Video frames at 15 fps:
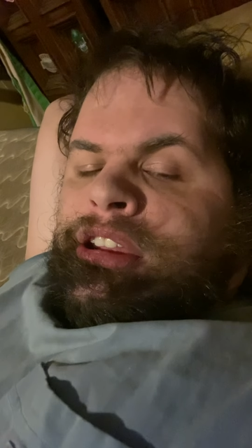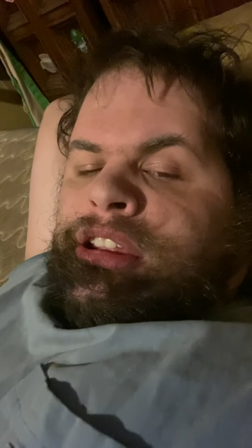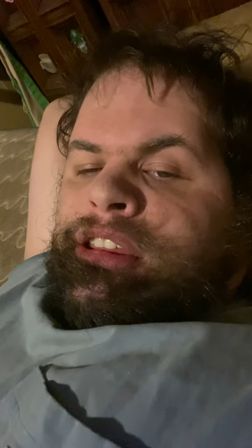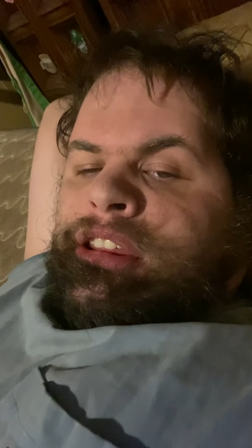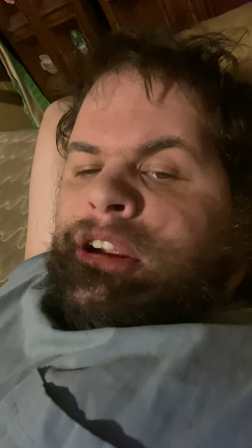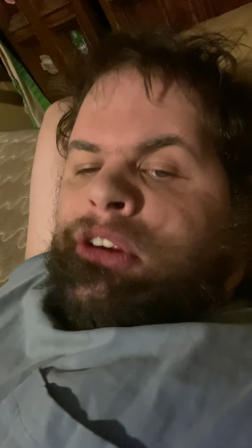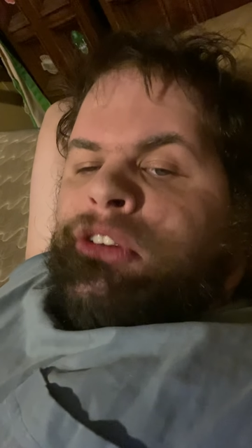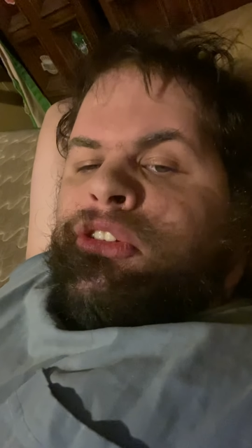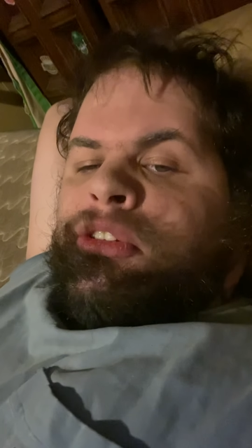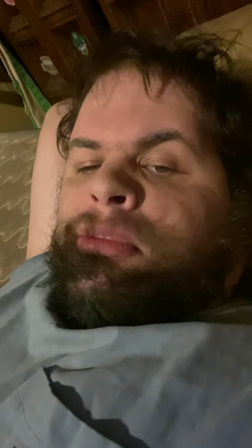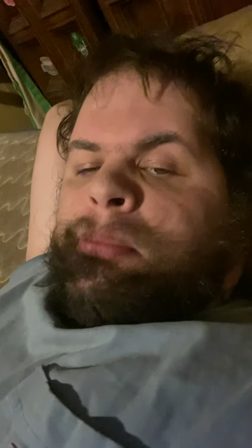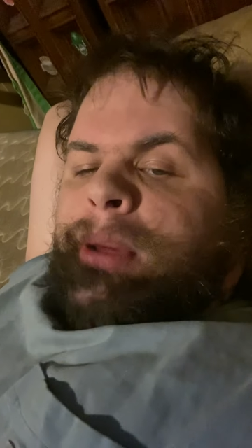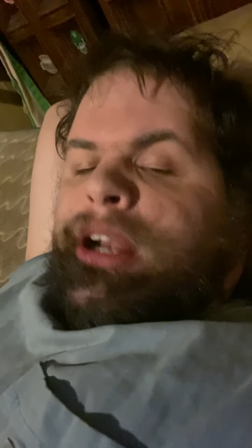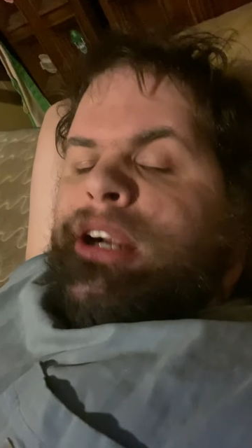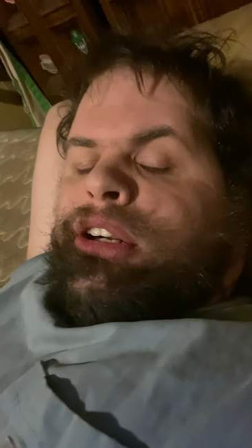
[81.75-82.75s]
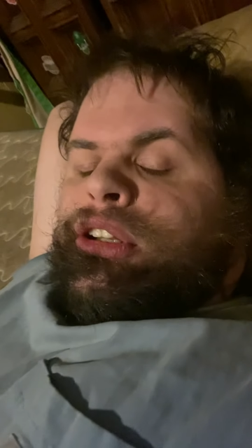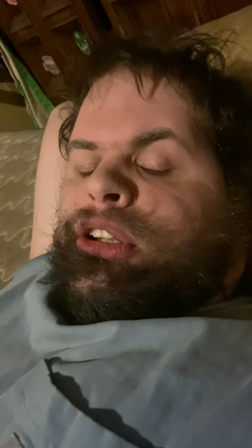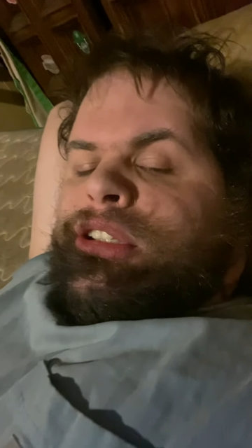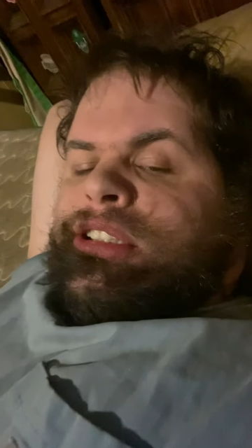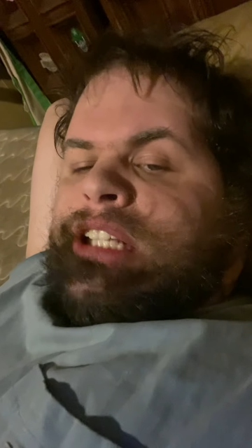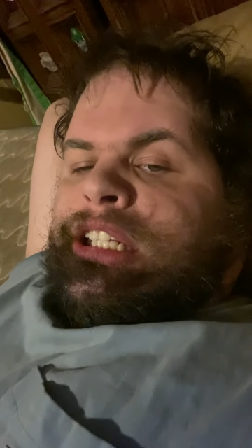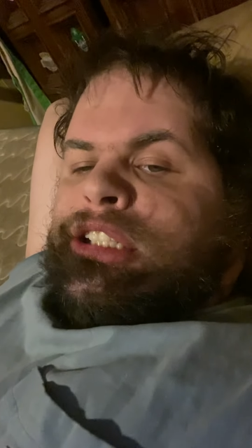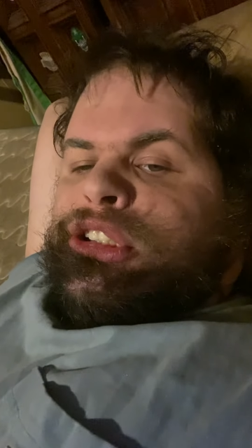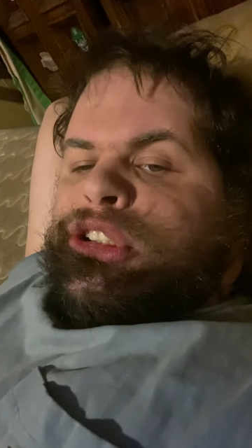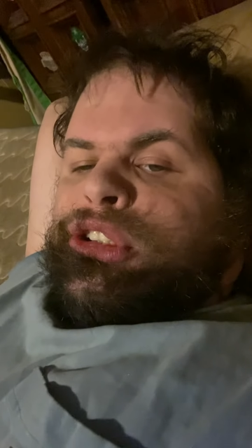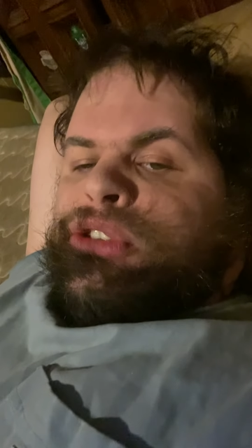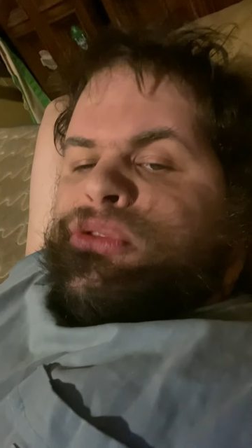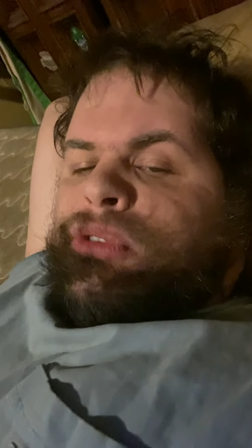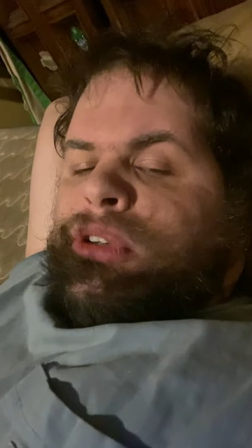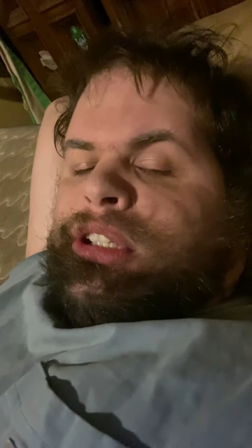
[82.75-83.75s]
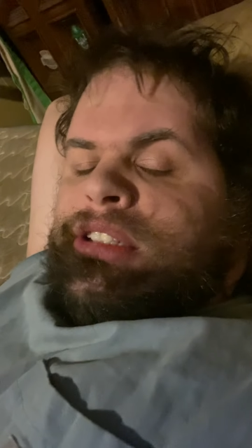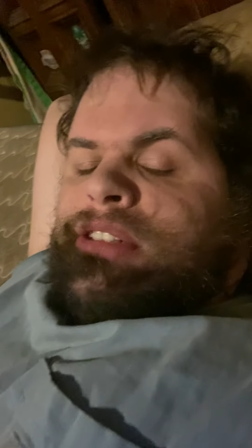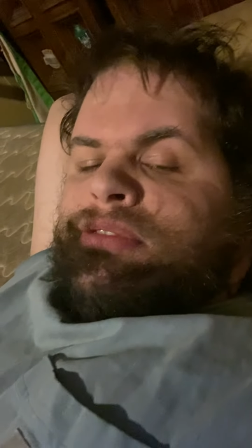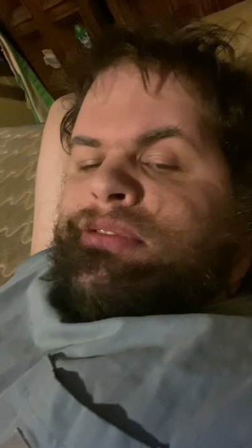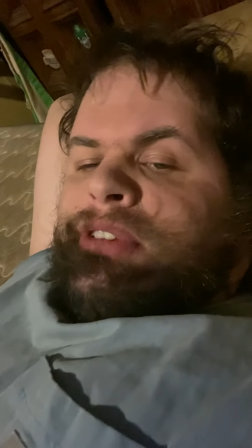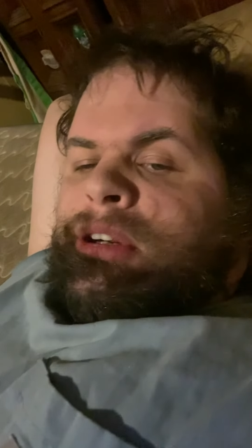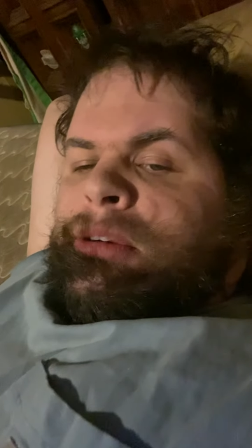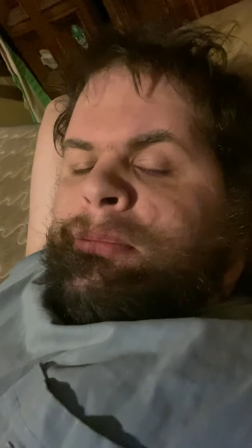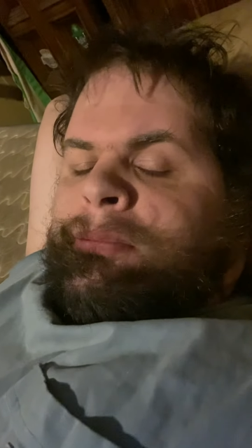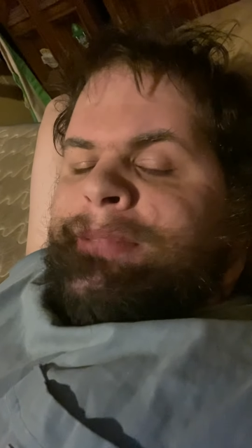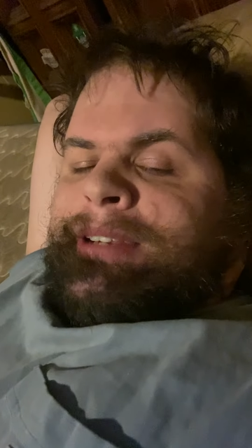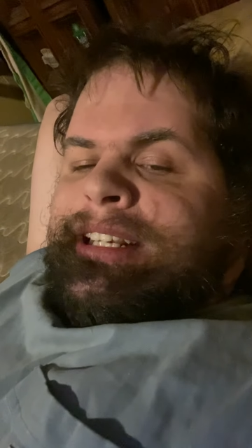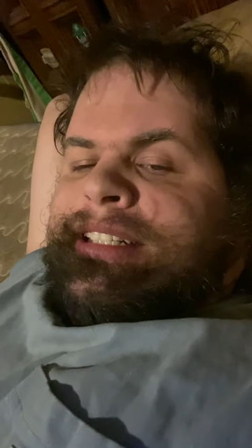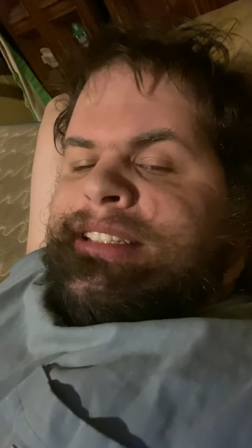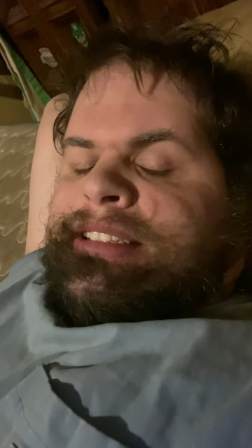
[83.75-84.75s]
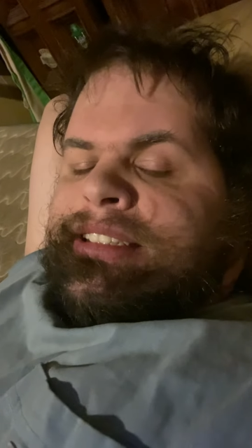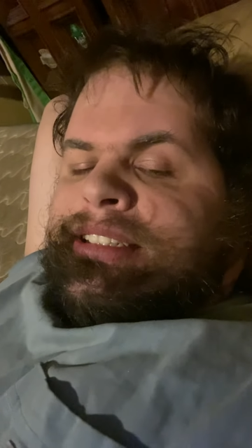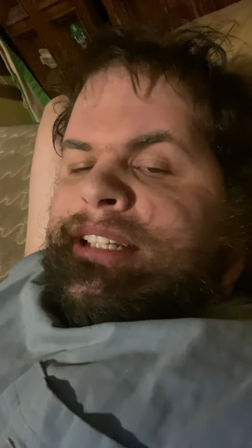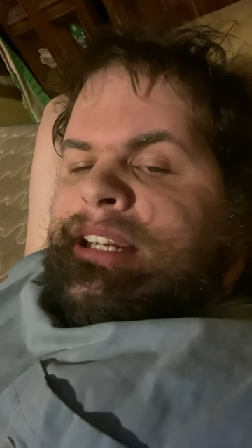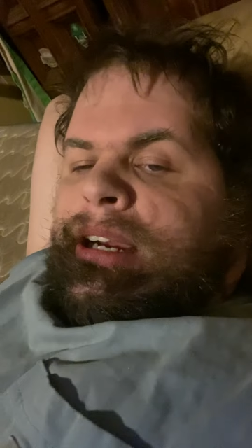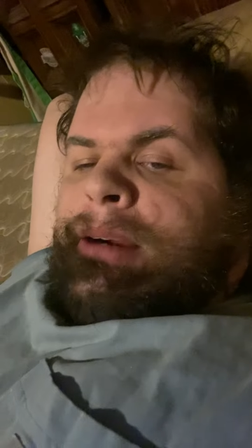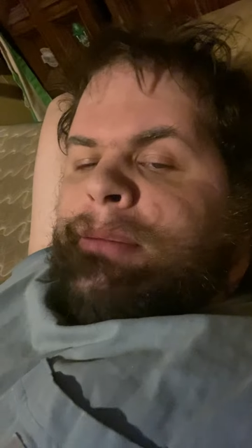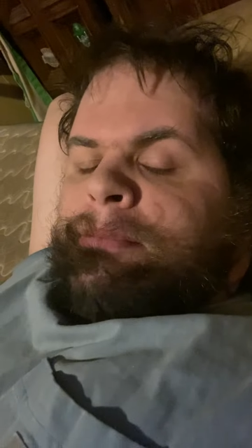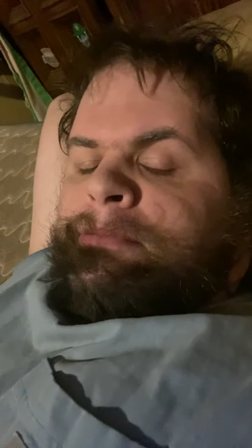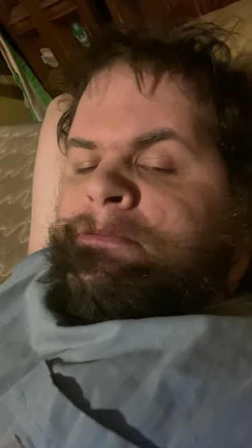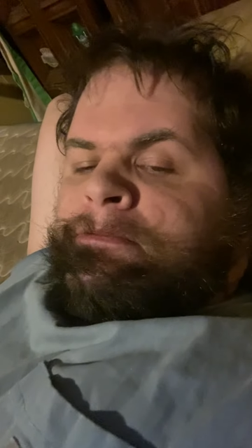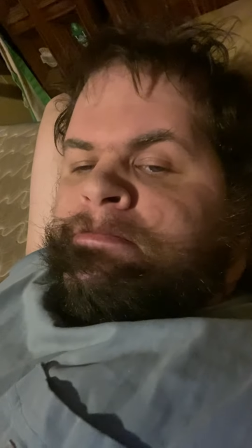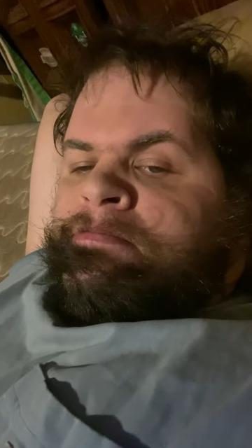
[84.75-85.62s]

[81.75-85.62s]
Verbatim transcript: there's better locations for you to film it. Um,